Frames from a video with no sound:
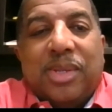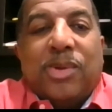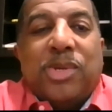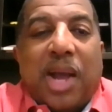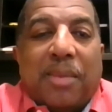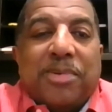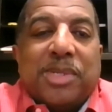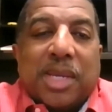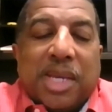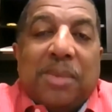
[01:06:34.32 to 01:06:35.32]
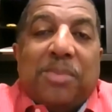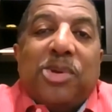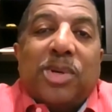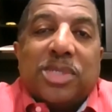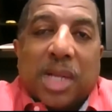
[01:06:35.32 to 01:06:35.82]
Their job is to keep
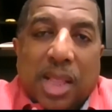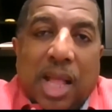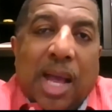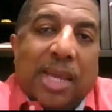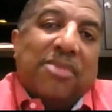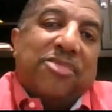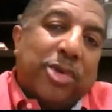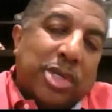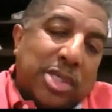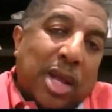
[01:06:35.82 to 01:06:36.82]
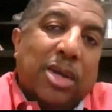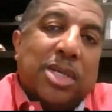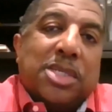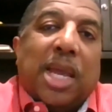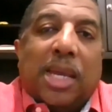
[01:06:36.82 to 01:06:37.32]
you as a client for as
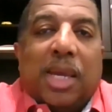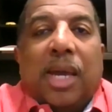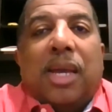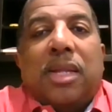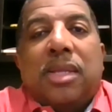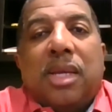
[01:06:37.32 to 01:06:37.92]
long as they can.